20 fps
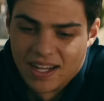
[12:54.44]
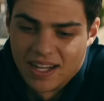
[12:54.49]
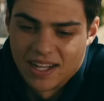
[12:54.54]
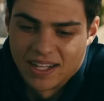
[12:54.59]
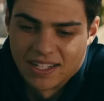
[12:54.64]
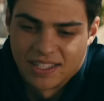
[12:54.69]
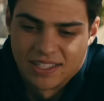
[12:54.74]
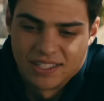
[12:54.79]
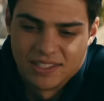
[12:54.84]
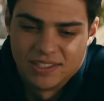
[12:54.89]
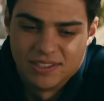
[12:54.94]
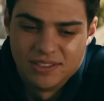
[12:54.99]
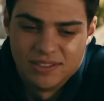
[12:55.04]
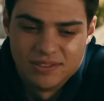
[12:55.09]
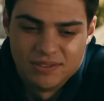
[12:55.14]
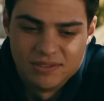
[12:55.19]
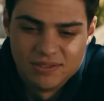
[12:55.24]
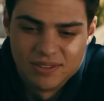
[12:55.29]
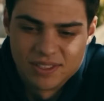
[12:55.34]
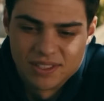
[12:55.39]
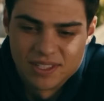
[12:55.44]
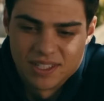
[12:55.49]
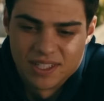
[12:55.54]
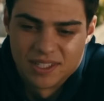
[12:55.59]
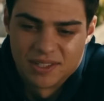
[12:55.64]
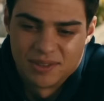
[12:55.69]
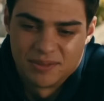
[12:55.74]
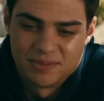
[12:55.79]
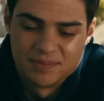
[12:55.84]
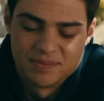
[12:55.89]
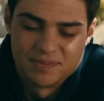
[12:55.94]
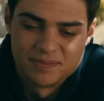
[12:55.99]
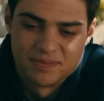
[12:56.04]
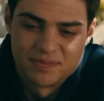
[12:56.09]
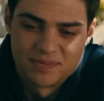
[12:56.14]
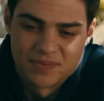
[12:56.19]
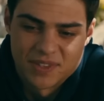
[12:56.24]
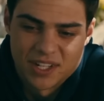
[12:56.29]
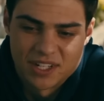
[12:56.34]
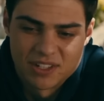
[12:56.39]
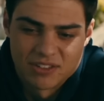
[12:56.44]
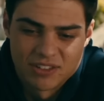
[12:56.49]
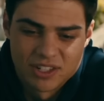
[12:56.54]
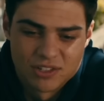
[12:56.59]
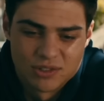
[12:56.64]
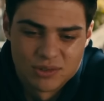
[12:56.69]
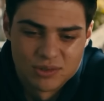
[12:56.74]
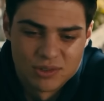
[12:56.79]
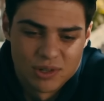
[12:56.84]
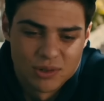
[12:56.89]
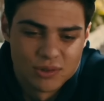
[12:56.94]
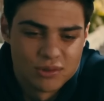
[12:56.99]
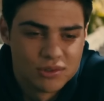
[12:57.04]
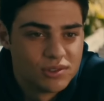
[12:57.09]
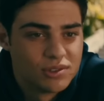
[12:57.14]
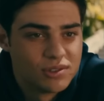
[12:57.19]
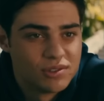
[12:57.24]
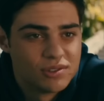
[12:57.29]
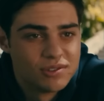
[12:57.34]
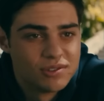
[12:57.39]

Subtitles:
I could write you notes.